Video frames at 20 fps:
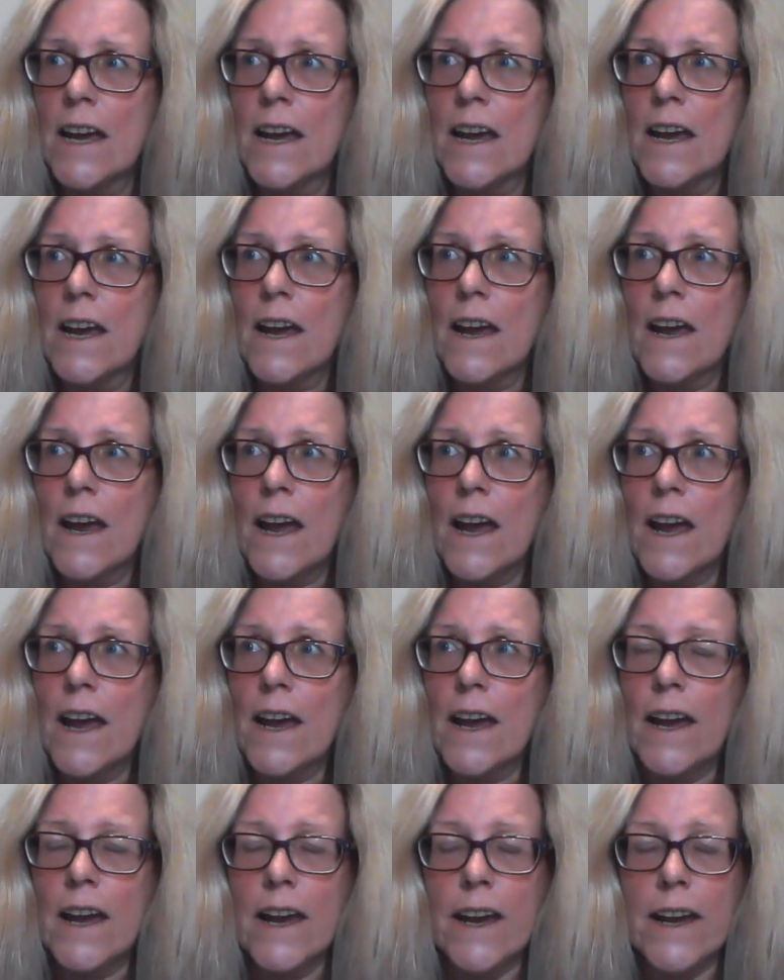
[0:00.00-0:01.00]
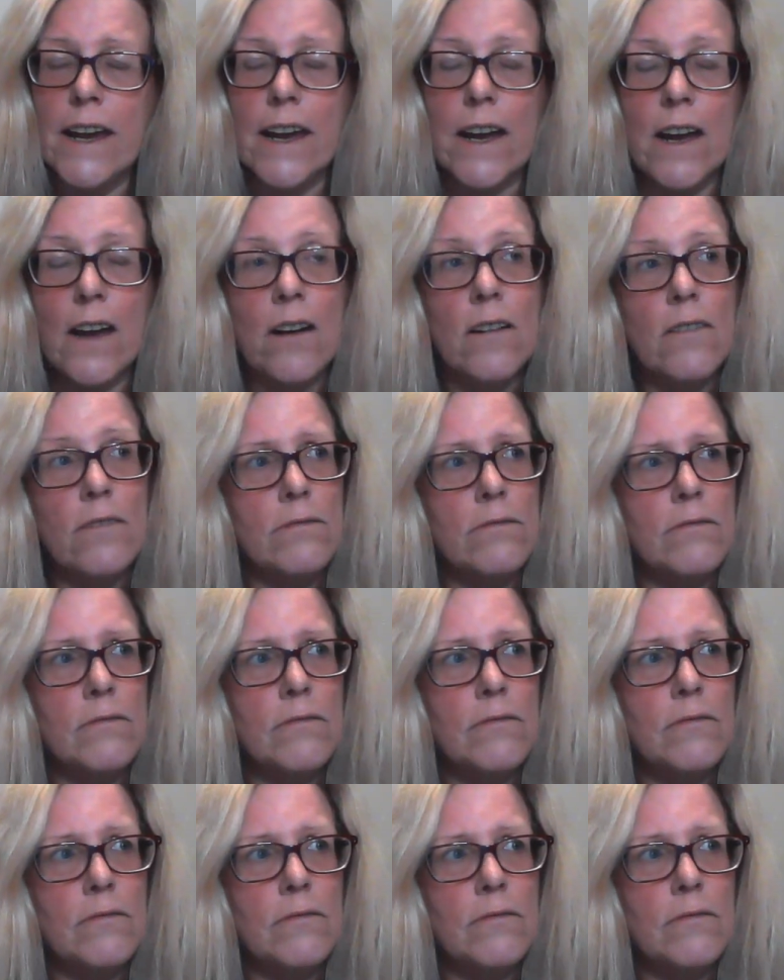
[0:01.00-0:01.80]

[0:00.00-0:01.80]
Nobody speaks.